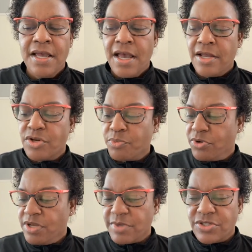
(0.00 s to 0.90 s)
and you're
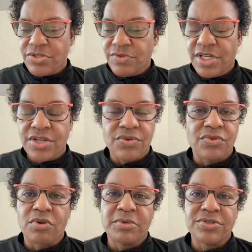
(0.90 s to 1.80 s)
pretty much doing your
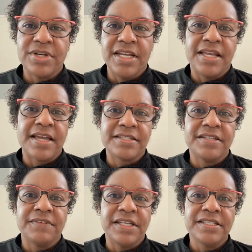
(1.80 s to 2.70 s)
normal training
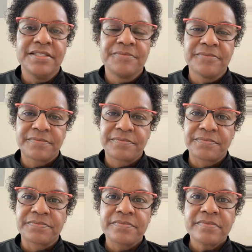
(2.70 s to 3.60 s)
activities.
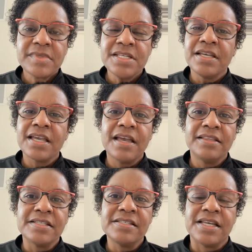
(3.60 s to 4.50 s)
Again,
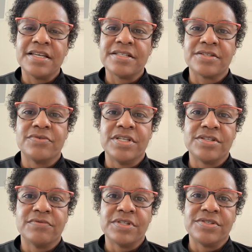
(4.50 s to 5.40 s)
this stage is going
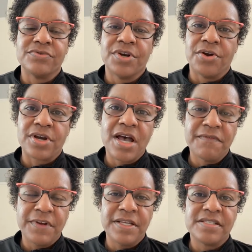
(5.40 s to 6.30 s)
to restore your
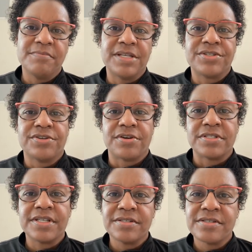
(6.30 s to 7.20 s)
confidence, make sure your
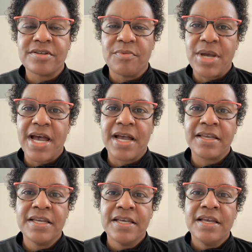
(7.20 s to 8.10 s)
skills are
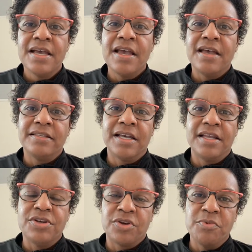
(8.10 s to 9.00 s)
back, and
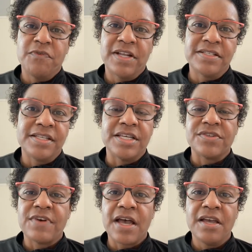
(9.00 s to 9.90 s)
then you can move on to stage
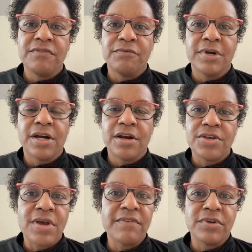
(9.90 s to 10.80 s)
5, where
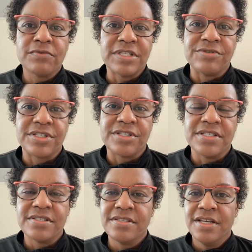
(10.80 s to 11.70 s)
you have no
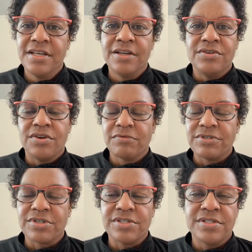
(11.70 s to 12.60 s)
restrictions. No
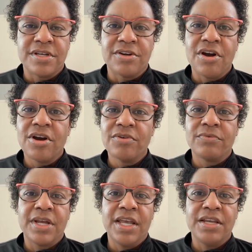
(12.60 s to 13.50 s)
restrictions on your heart
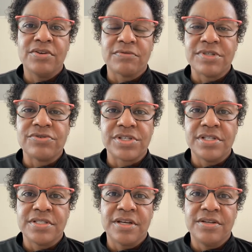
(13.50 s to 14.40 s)
rate, no
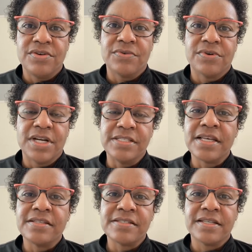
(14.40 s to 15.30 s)
restrictions on your
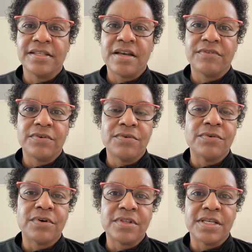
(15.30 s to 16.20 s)
intensity level
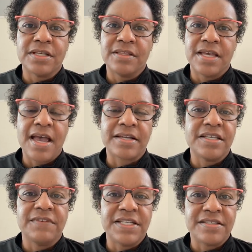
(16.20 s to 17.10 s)
or the
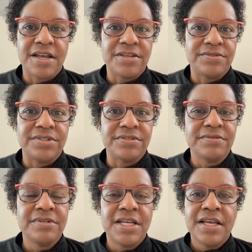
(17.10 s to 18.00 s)
activities that you
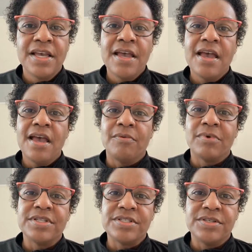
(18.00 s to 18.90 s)
do. And
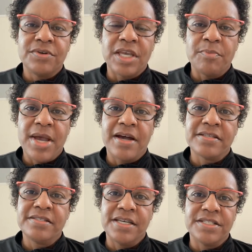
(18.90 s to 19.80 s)
once you get
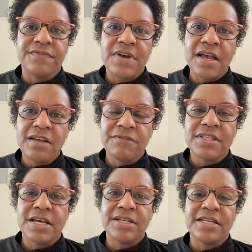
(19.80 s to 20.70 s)
past stage 5
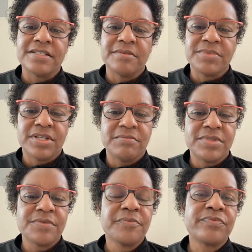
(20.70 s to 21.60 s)
without any
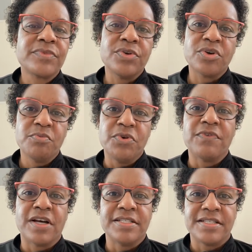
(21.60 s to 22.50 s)
symptoms, you can move
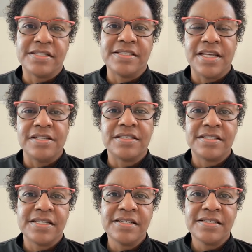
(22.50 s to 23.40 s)
on to stage
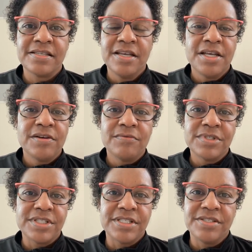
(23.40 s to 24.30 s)
6,
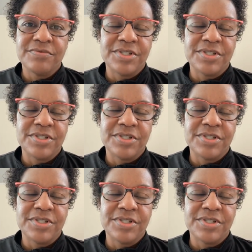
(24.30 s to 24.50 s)
which is